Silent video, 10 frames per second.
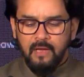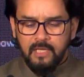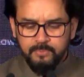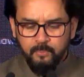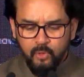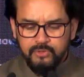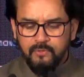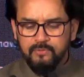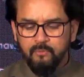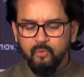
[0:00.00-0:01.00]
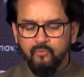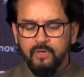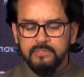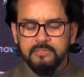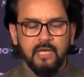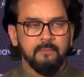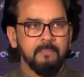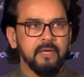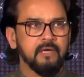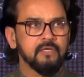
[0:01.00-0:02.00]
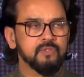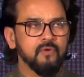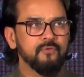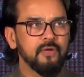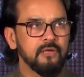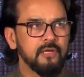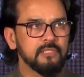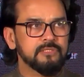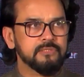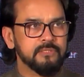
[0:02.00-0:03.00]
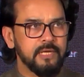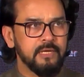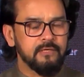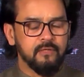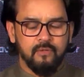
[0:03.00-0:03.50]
as most of the movers and makers of India's trade,